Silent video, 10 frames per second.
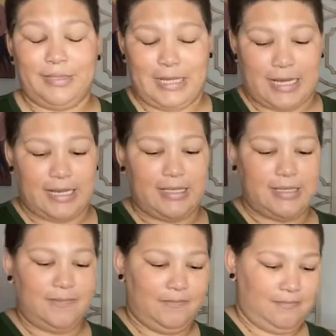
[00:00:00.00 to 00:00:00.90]

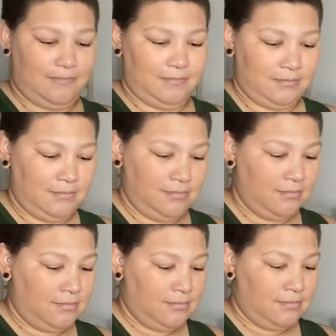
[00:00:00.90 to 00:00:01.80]
Guys,
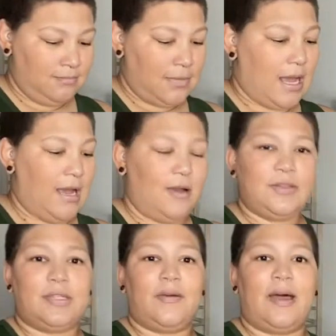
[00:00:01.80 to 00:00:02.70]
I
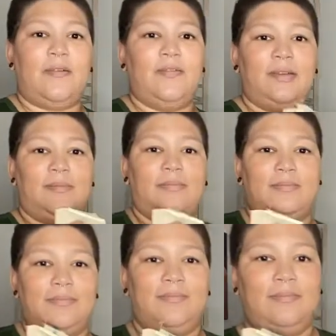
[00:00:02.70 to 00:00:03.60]
also have it
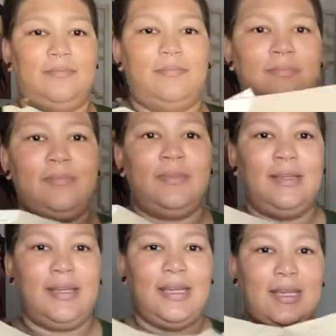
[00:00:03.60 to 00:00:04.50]

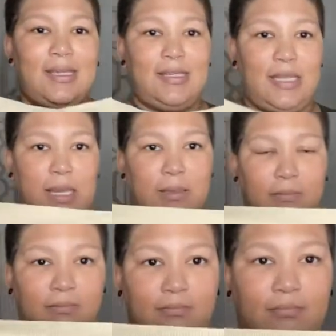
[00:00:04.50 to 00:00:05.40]
in tan.